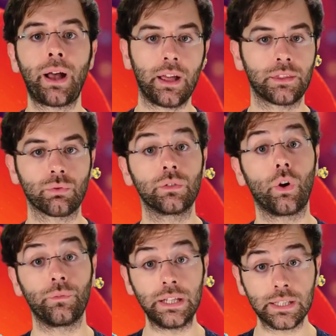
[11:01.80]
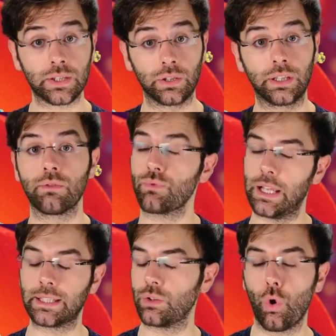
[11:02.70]
pathway of insulin and
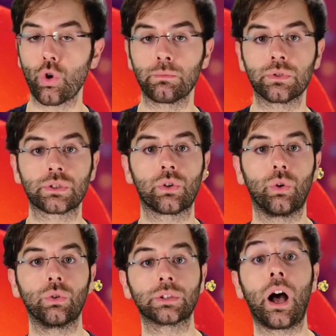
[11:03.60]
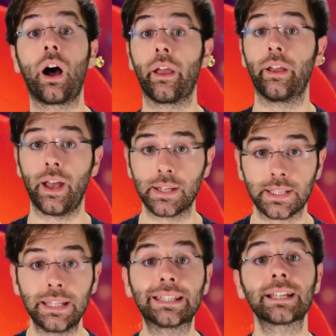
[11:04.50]
related hormones called
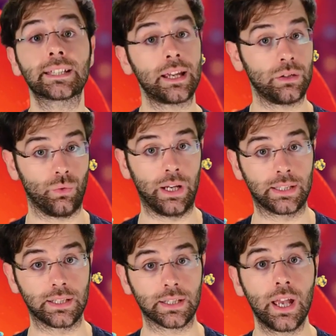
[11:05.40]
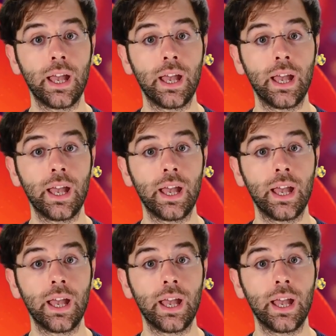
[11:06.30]
IIS is attenuated,